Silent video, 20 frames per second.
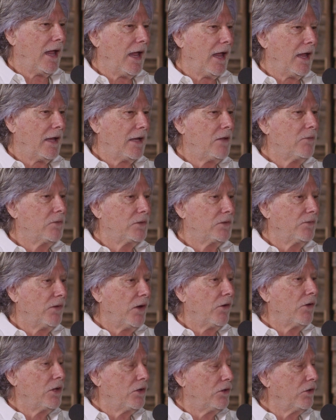And he was
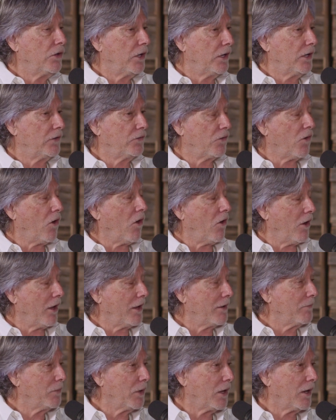very good at
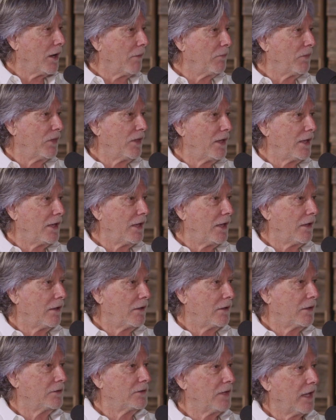drawing, but I'm thinking,
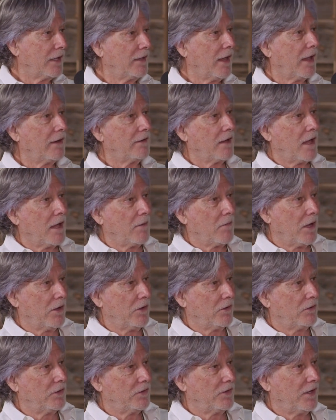because at that time
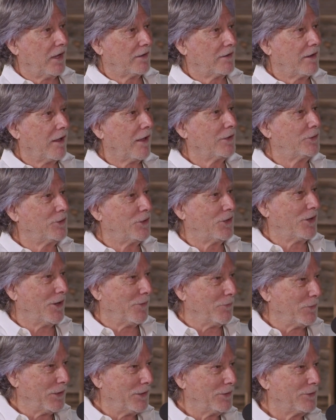I owned a technology
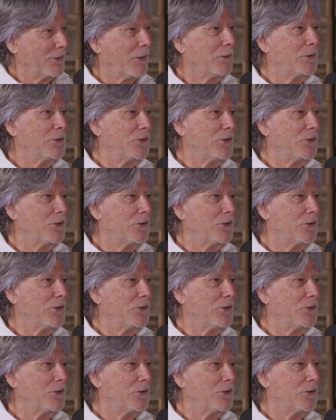company, so I was